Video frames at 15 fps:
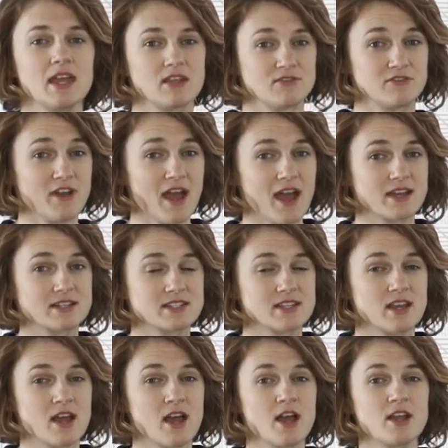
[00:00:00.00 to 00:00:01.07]
In fact,
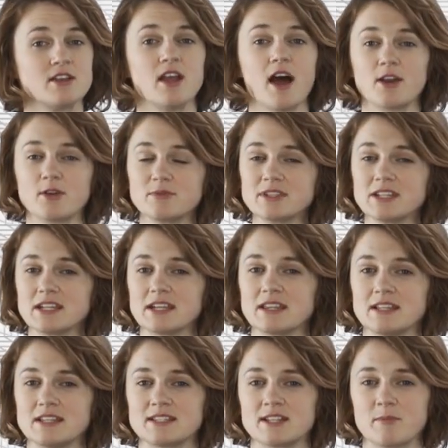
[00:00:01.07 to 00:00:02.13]
not only
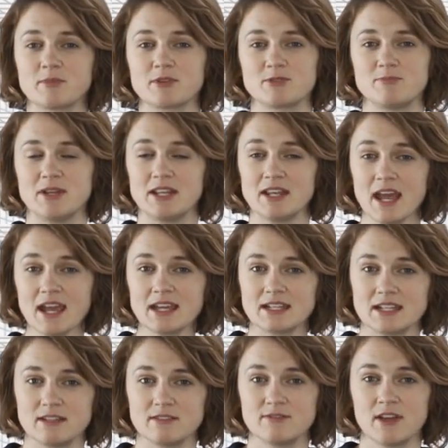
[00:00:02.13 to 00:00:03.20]
can these numbers be
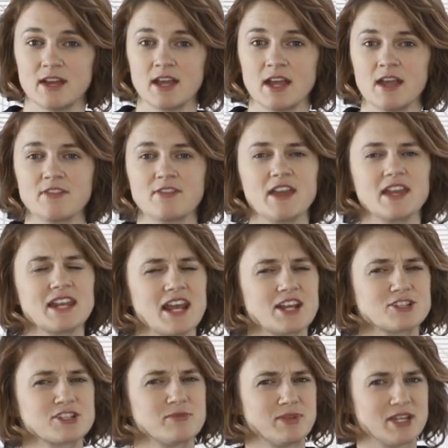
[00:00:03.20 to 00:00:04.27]
negative, they can
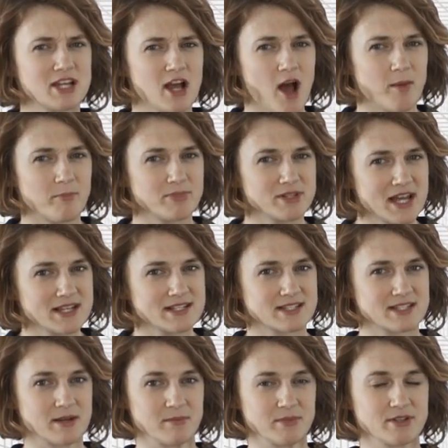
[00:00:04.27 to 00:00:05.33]
actually be
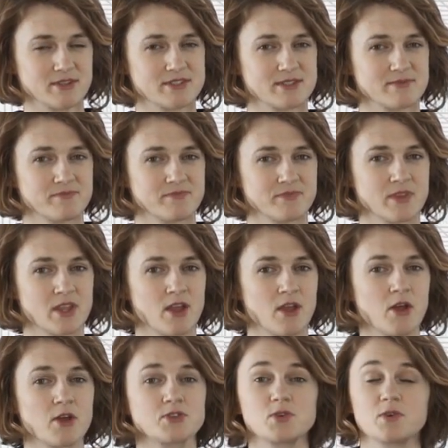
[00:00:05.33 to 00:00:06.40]
complex numbers.
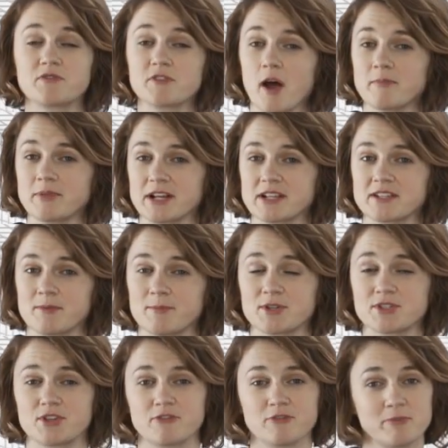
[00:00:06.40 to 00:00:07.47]
So if complex
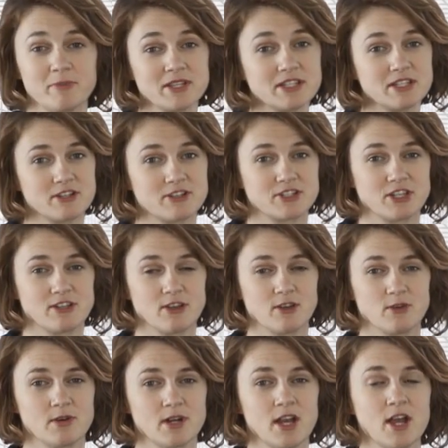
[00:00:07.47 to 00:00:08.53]
numbers are familiar to
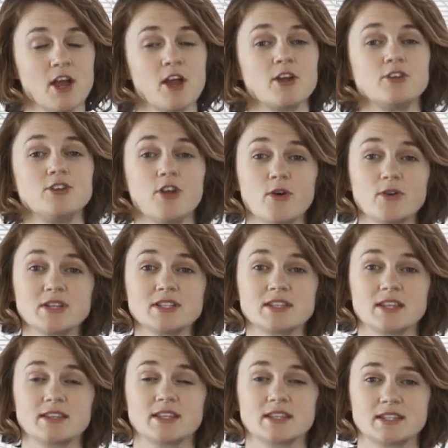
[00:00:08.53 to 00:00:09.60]
you, notice
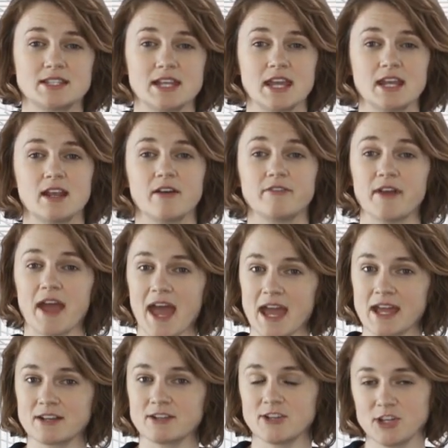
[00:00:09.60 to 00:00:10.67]
that the state of
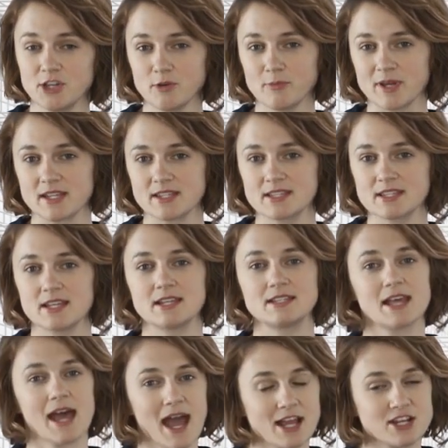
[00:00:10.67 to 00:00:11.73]
n qubits
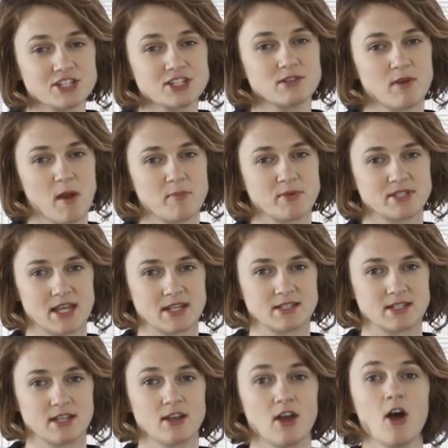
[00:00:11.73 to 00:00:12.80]
is actually
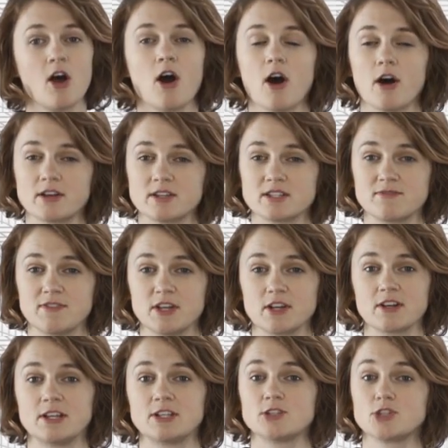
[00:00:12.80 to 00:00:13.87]
represented on a
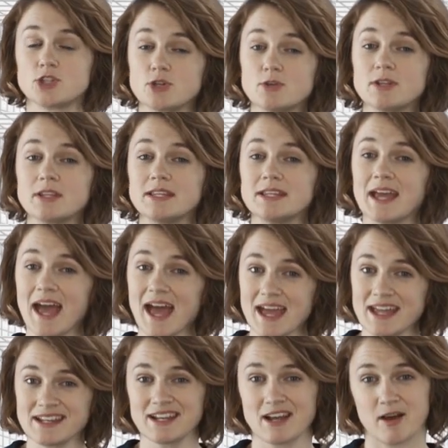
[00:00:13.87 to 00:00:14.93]
sphere in 2 to the
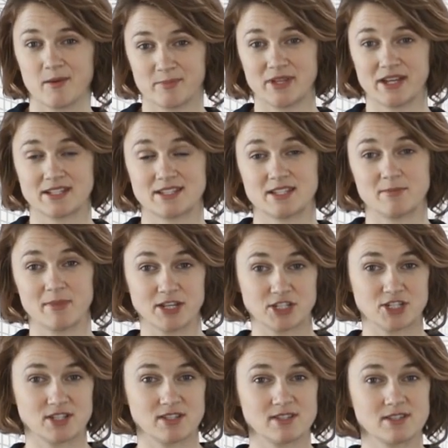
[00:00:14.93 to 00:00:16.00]
n complex
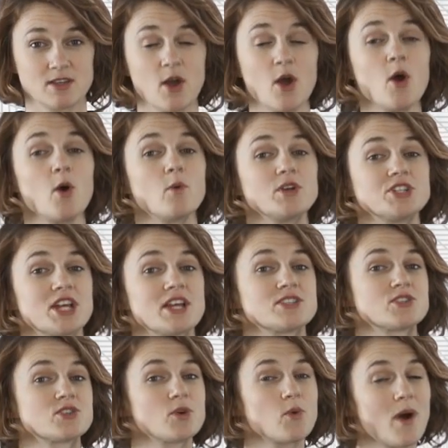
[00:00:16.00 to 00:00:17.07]
dimensions, which
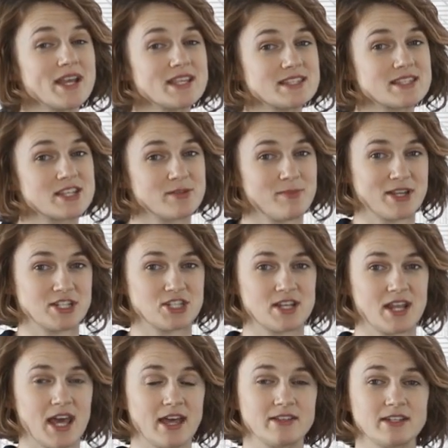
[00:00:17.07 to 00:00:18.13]
has twice the
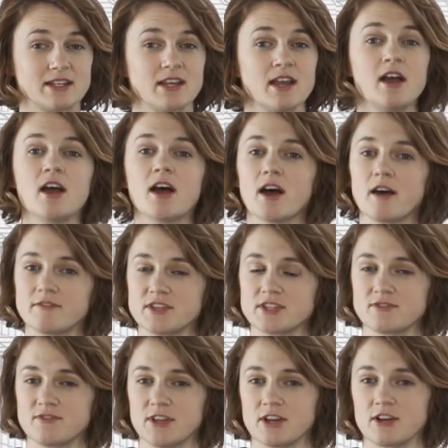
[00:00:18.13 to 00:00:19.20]
dimensionality of the
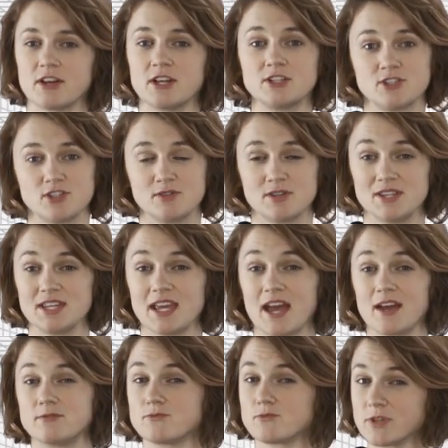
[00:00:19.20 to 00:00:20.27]
sphere in 2 to the
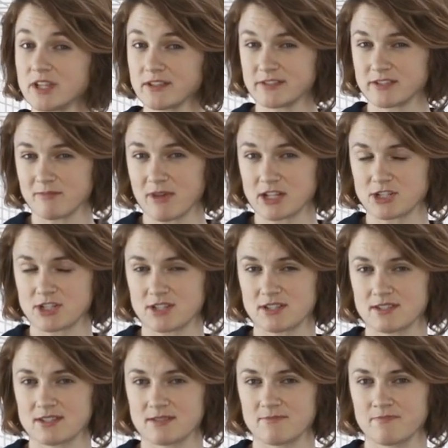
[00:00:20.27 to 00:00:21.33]
n real
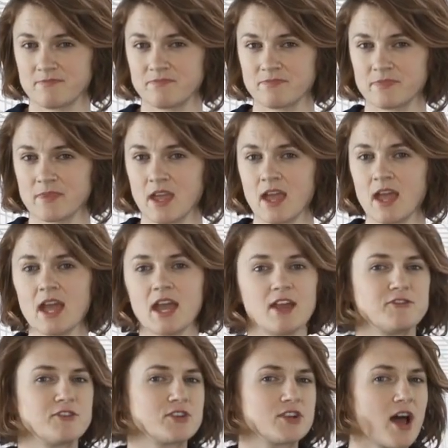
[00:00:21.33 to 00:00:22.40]
dimensions.
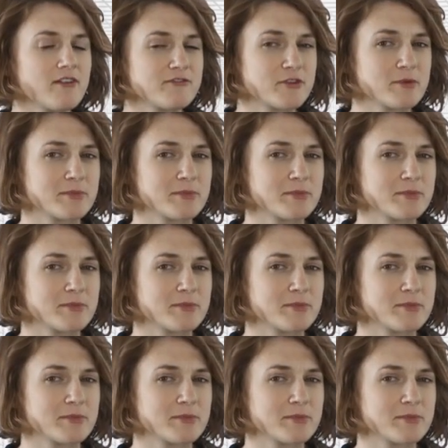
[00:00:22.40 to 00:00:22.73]
If you're not